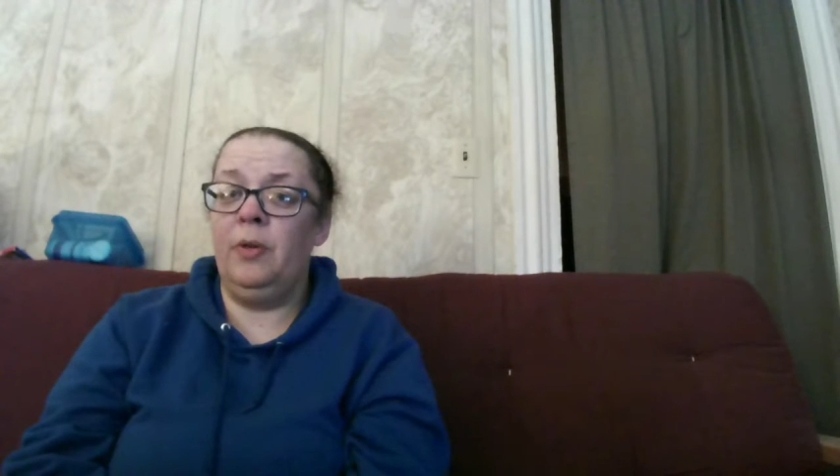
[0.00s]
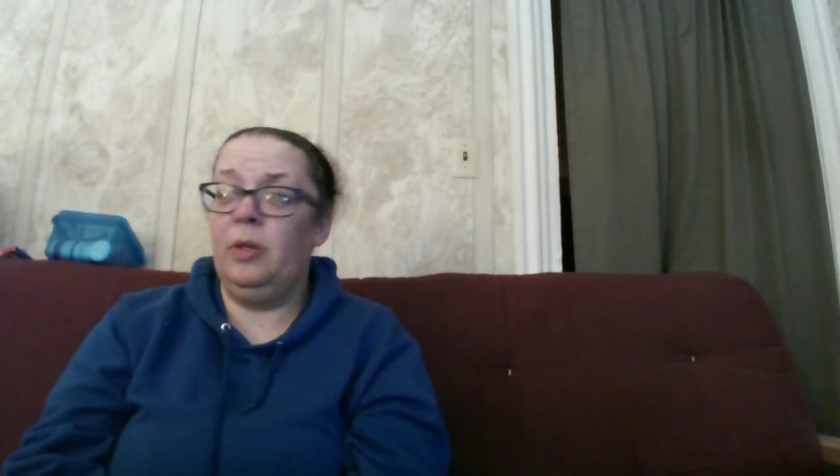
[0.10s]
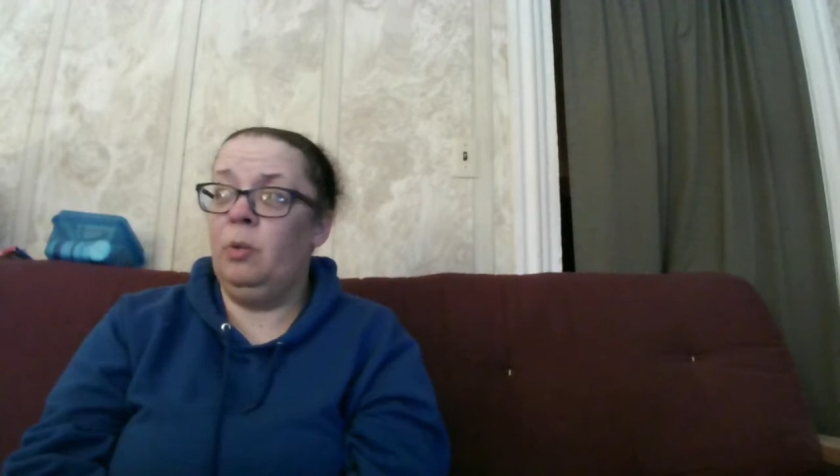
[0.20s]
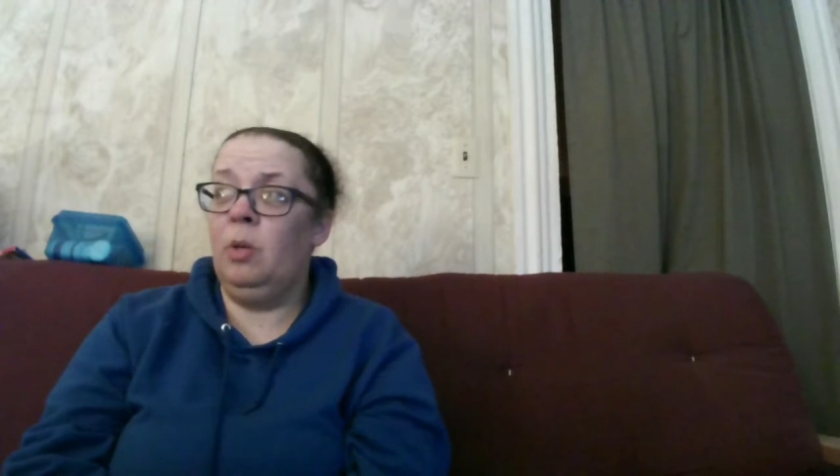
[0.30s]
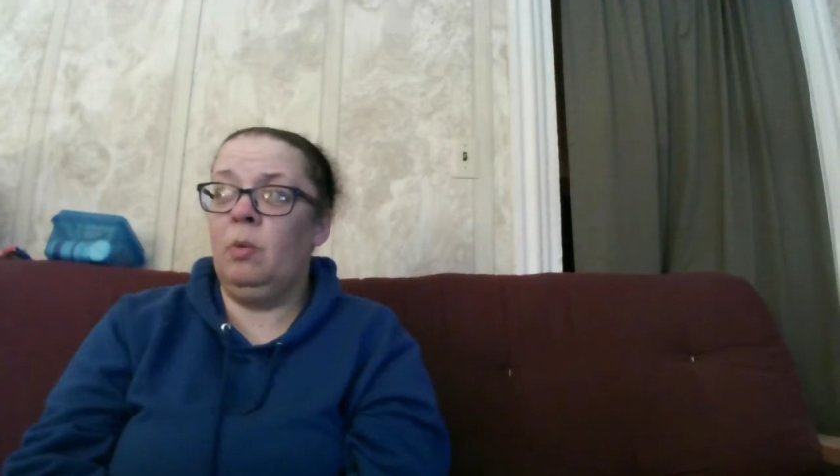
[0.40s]

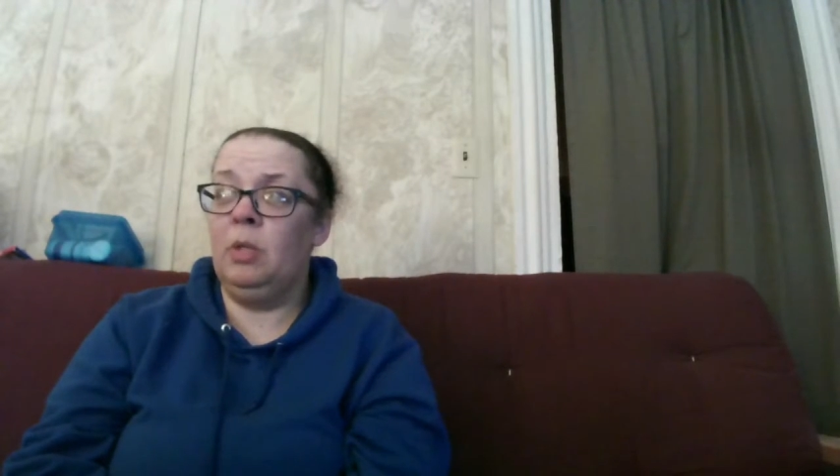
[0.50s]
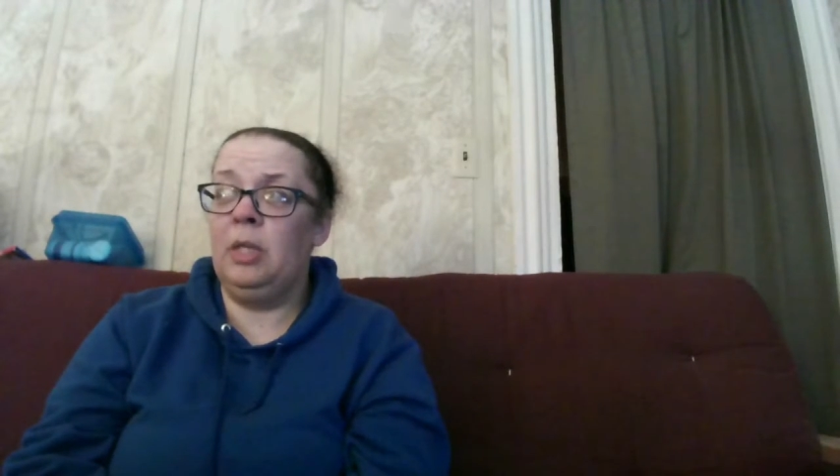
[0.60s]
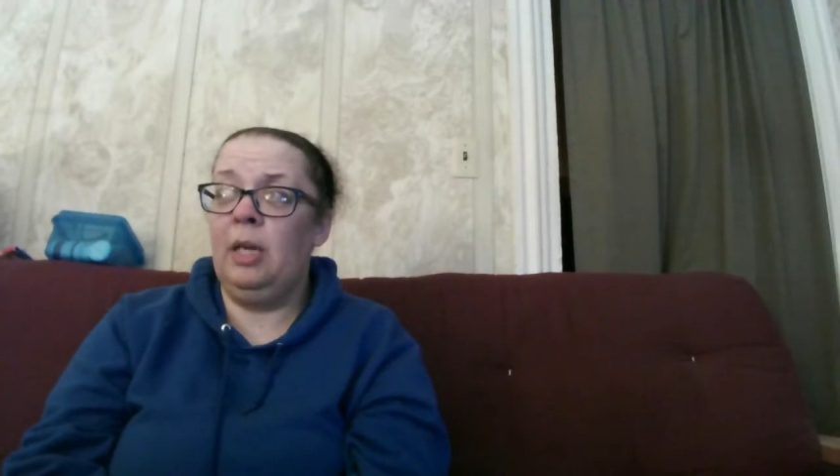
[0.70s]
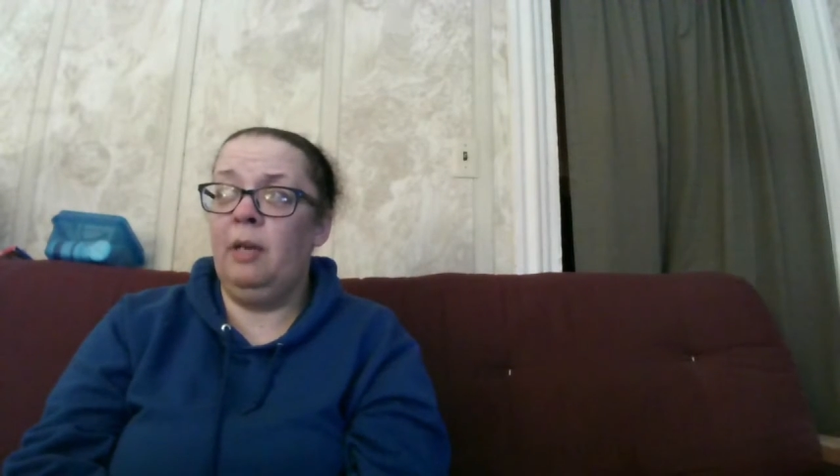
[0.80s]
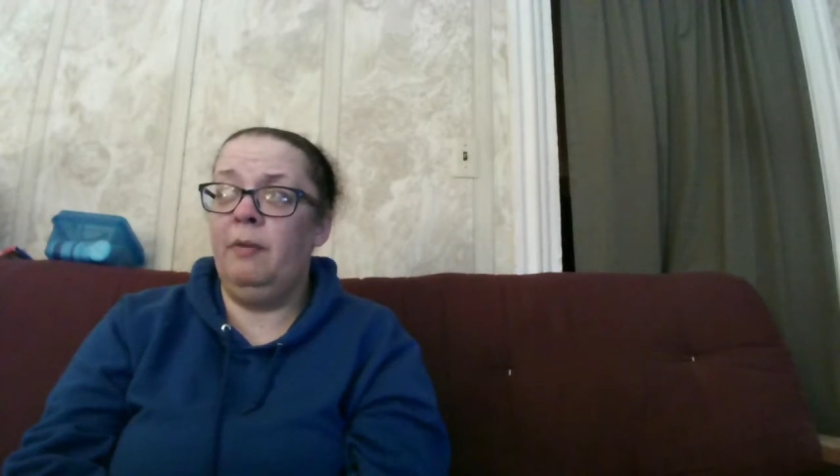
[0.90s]
and Twitter was
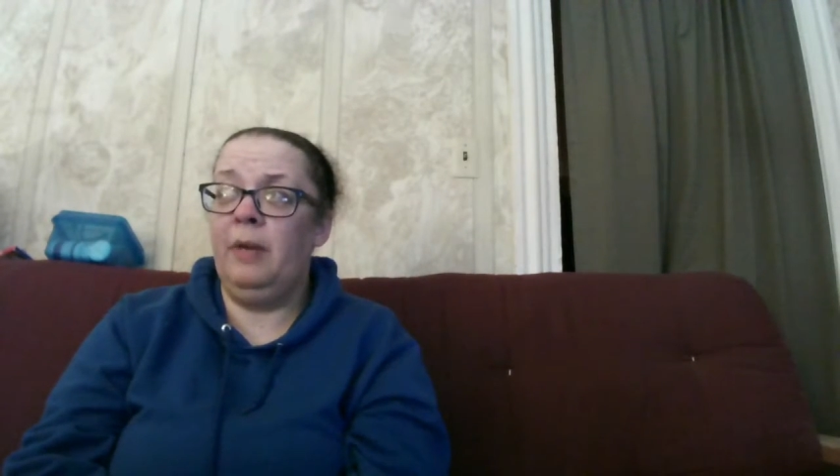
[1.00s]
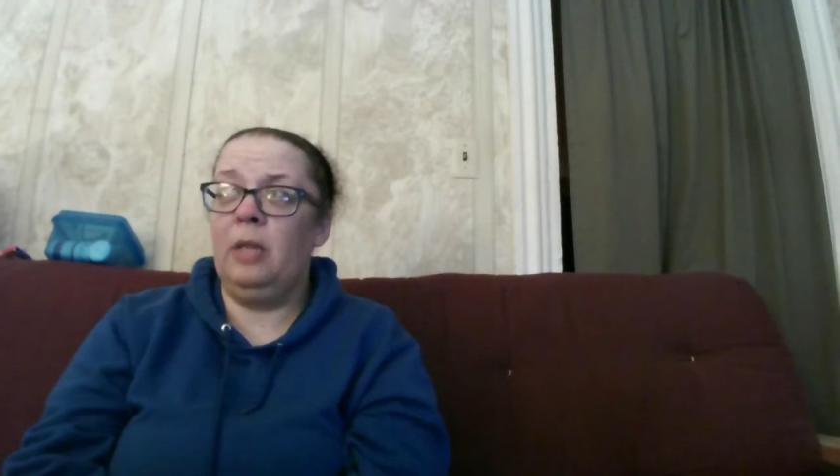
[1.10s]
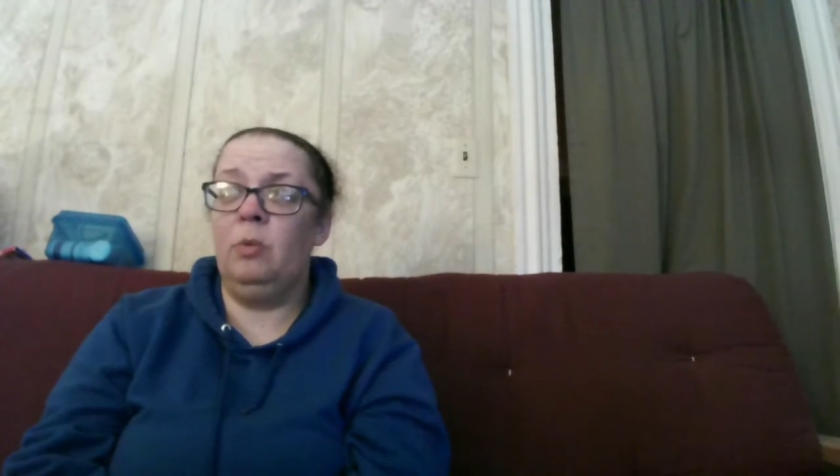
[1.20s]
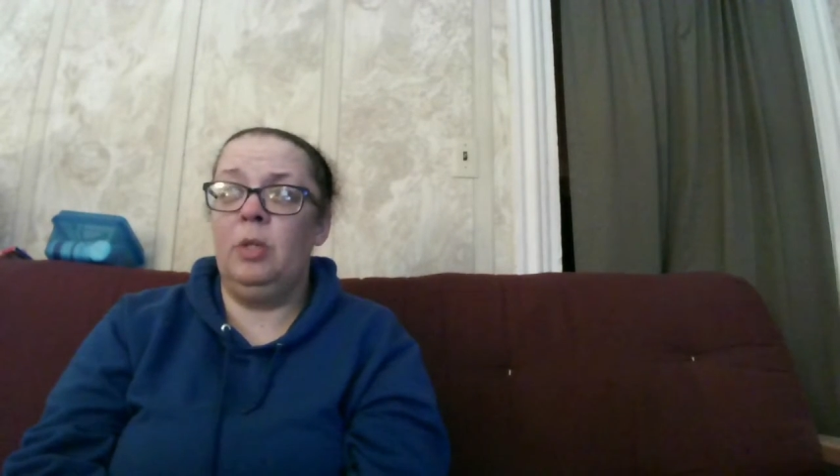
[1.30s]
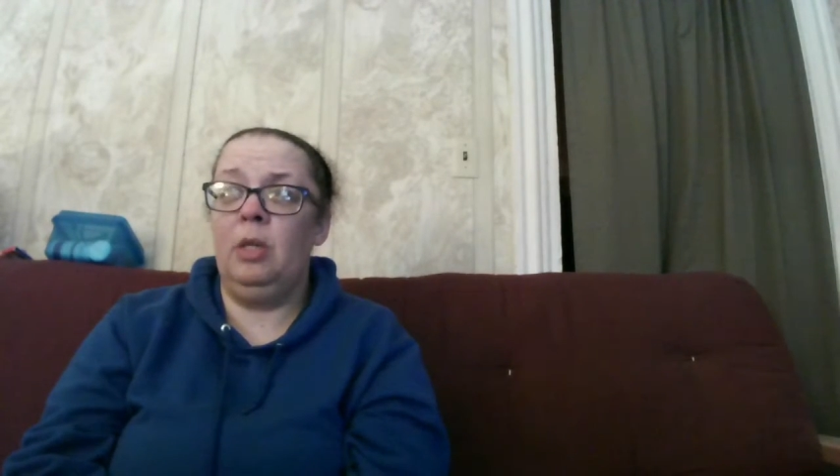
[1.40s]
saying that
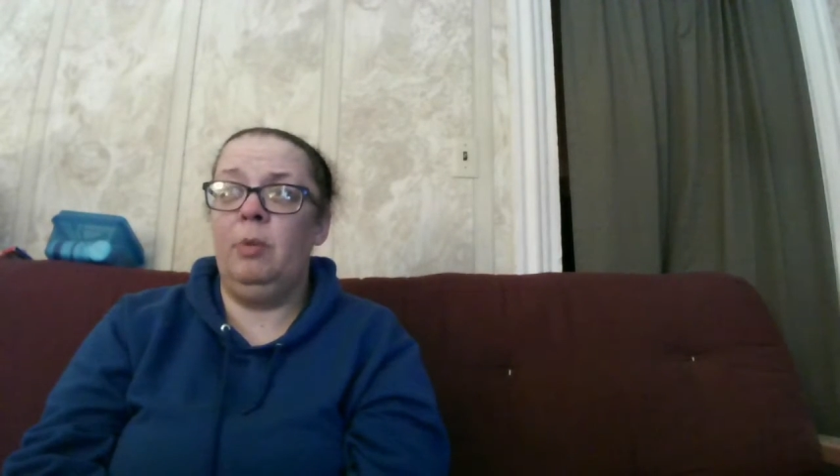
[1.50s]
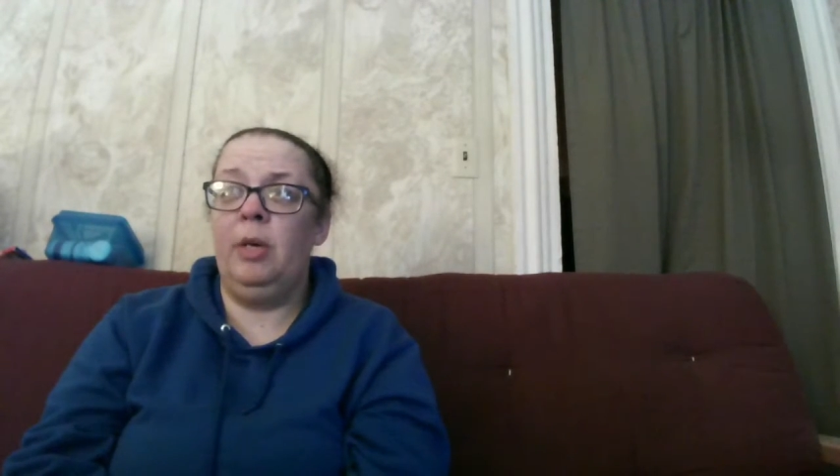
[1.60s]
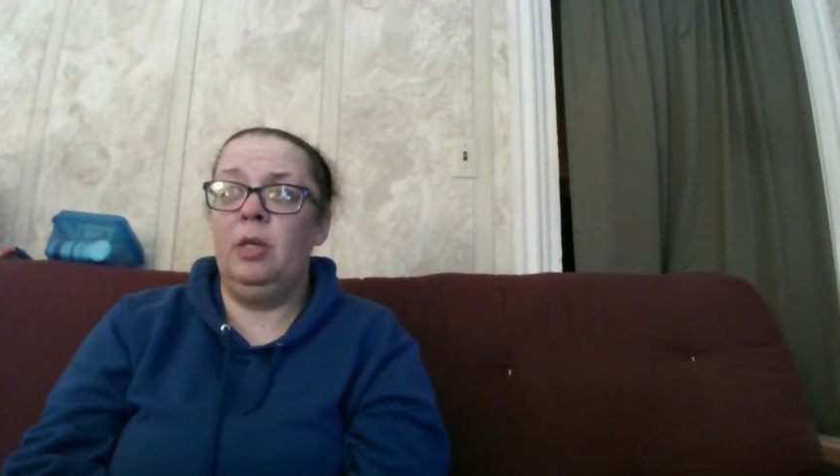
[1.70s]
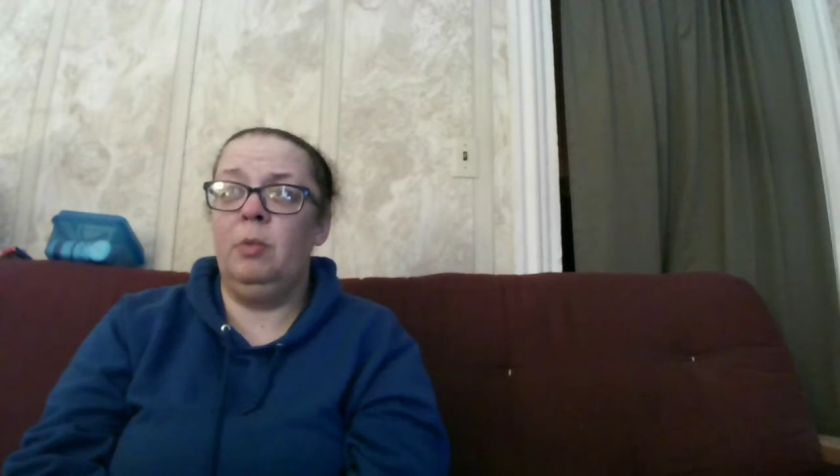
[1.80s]
fans were celebrating